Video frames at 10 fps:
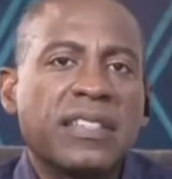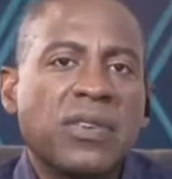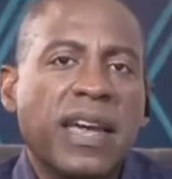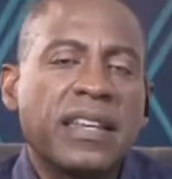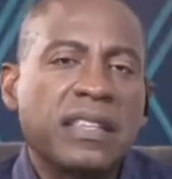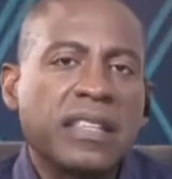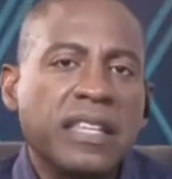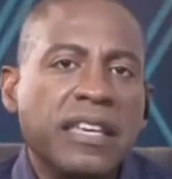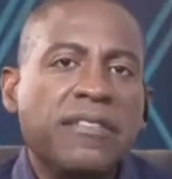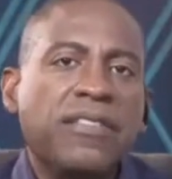And so I had to
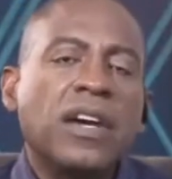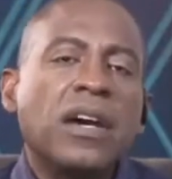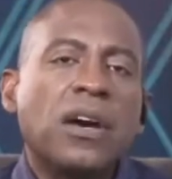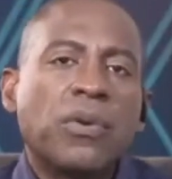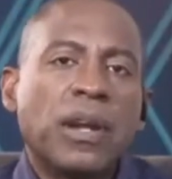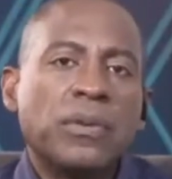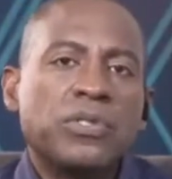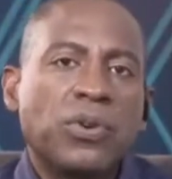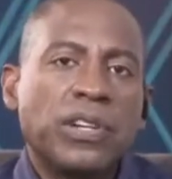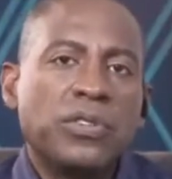leave what I was
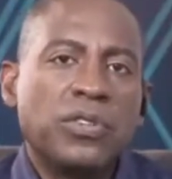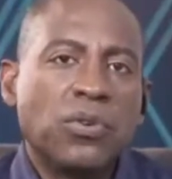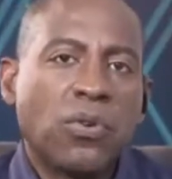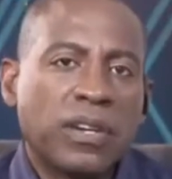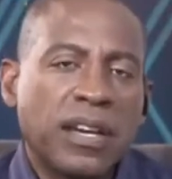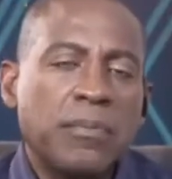doing in New York.